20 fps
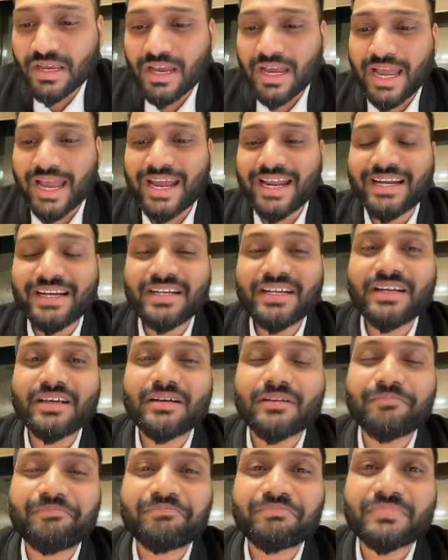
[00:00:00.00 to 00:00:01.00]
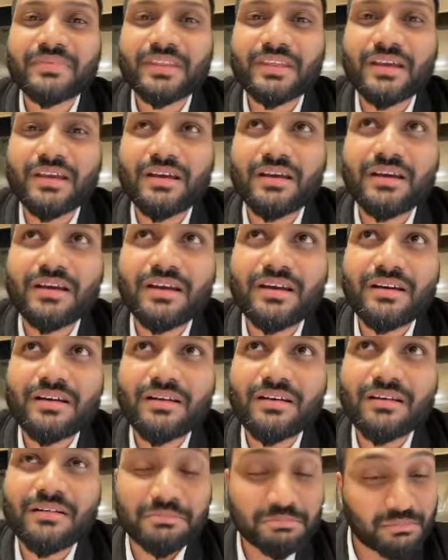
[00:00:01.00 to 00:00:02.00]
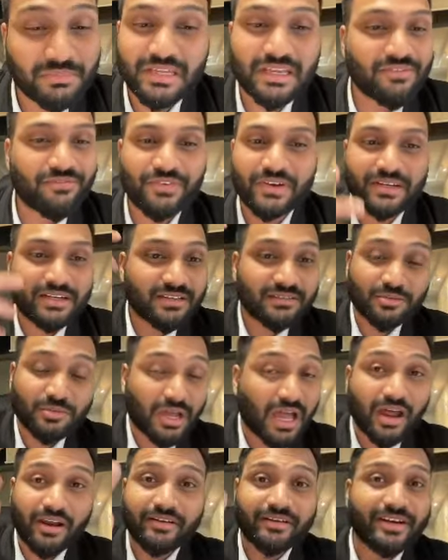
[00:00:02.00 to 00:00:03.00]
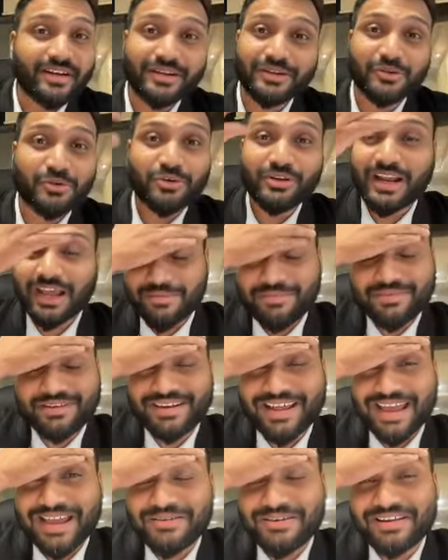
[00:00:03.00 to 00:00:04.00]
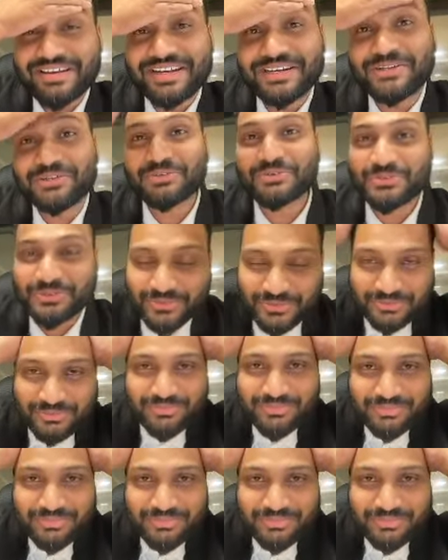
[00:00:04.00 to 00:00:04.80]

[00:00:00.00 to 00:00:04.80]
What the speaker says: And if it is 100 crore, I mean, I need to